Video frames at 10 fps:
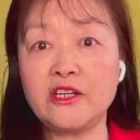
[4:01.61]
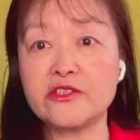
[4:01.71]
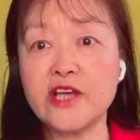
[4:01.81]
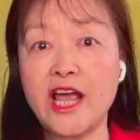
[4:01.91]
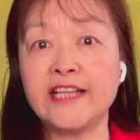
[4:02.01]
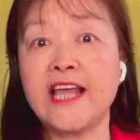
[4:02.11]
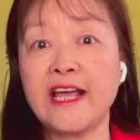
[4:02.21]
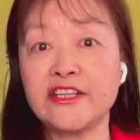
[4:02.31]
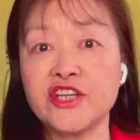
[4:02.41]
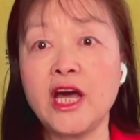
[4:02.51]
years, and
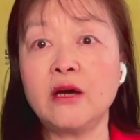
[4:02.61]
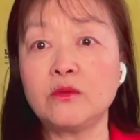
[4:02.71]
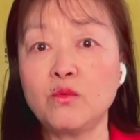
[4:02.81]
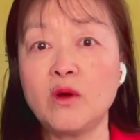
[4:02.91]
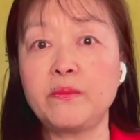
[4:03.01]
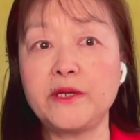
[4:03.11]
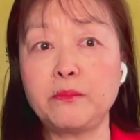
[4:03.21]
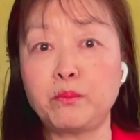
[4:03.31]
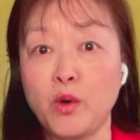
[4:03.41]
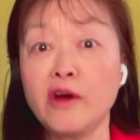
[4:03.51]
that child will
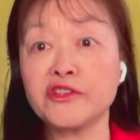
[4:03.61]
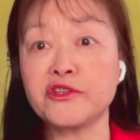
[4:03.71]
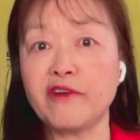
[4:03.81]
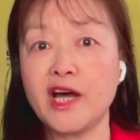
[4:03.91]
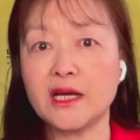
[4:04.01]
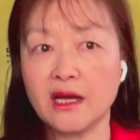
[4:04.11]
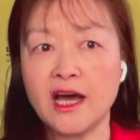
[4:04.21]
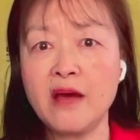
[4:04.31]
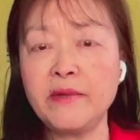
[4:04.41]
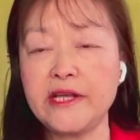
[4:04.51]
be Bolshevik,
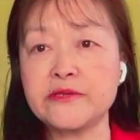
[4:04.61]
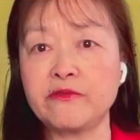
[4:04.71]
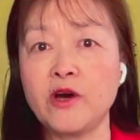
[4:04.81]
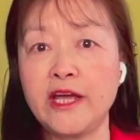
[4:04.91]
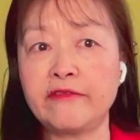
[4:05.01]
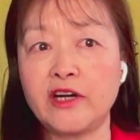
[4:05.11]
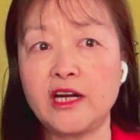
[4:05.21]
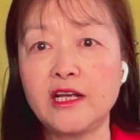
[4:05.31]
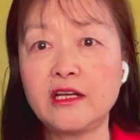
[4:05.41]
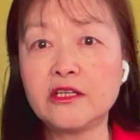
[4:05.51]
communist
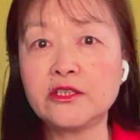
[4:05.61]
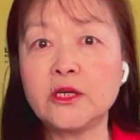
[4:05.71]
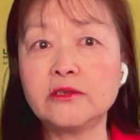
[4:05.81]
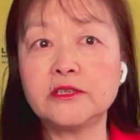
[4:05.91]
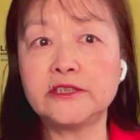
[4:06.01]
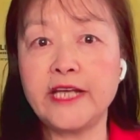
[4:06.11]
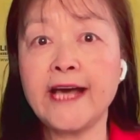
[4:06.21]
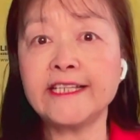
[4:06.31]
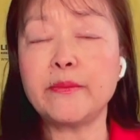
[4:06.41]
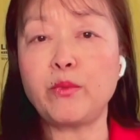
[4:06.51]
forever. So
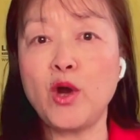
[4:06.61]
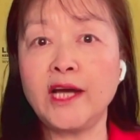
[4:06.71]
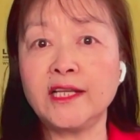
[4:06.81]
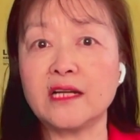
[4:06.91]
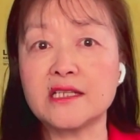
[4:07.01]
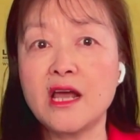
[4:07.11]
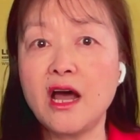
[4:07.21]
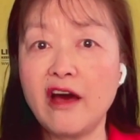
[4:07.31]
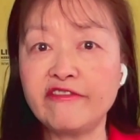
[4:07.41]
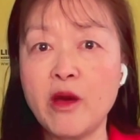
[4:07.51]
they are the product
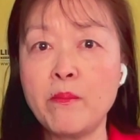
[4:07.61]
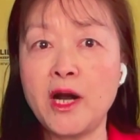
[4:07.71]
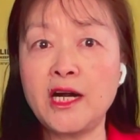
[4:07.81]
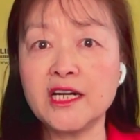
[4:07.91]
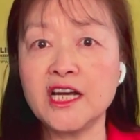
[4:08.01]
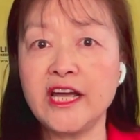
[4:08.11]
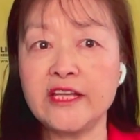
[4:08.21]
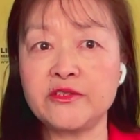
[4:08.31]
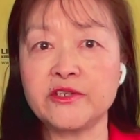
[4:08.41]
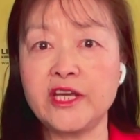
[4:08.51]
of American
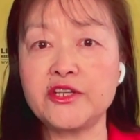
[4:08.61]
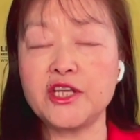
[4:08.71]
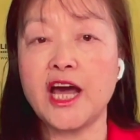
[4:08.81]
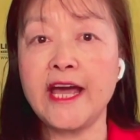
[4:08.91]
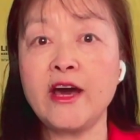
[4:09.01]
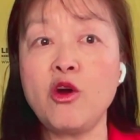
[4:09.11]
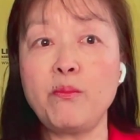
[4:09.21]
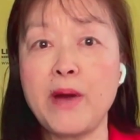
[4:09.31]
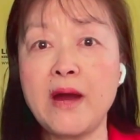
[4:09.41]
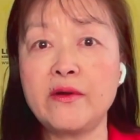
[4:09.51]
education. I
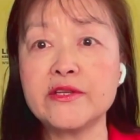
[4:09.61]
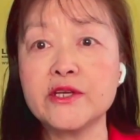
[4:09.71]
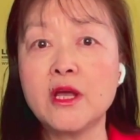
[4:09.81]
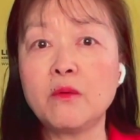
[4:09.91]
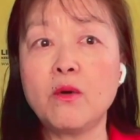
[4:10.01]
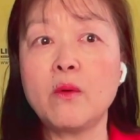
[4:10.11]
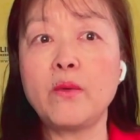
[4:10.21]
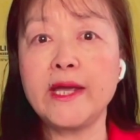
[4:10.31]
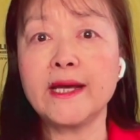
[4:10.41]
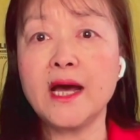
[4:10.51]
hope parents
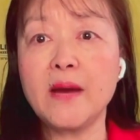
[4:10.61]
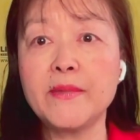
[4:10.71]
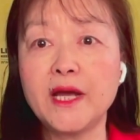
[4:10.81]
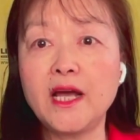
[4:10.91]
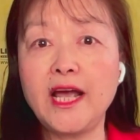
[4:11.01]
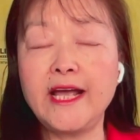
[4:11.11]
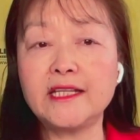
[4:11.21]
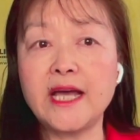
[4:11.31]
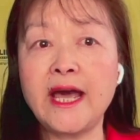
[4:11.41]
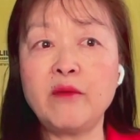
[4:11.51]
will wake up,
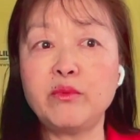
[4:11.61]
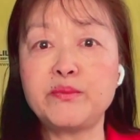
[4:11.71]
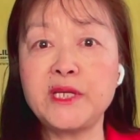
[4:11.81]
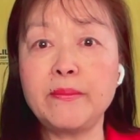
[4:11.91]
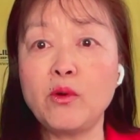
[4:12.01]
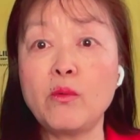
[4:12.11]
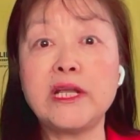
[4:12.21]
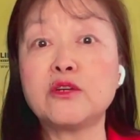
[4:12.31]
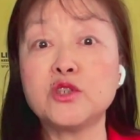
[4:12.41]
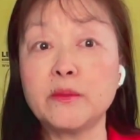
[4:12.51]
and I hope
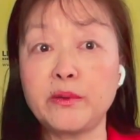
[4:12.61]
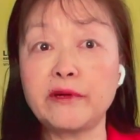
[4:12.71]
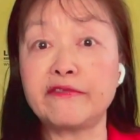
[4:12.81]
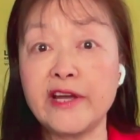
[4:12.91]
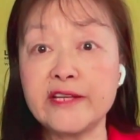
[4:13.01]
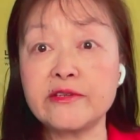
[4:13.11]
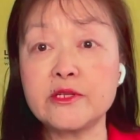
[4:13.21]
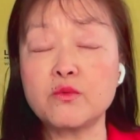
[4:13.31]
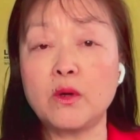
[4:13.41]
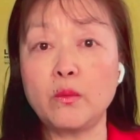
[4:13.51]
people, including
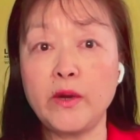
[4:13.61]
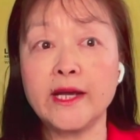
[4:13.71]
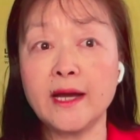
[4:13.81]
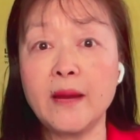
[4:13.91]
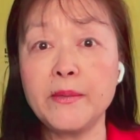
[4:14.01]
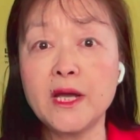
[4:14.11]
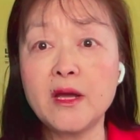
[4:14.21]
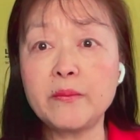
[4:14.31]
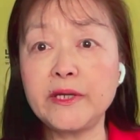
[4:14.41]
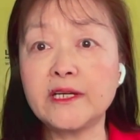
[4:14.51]
professors, will wake up,
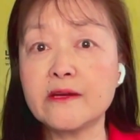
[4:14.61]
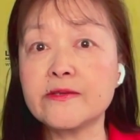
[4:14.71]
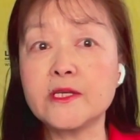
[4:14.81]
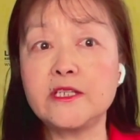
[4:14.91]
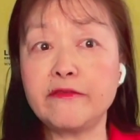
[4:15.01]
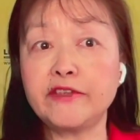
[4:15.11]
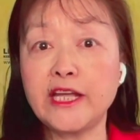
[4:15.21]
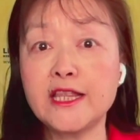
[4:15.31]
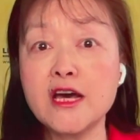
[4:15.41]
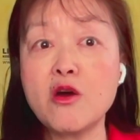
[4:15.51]
because if
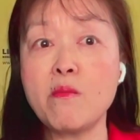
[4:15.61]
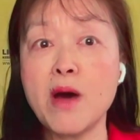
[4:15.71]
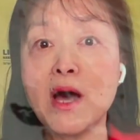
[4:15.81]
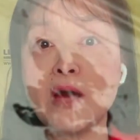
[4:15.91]
they know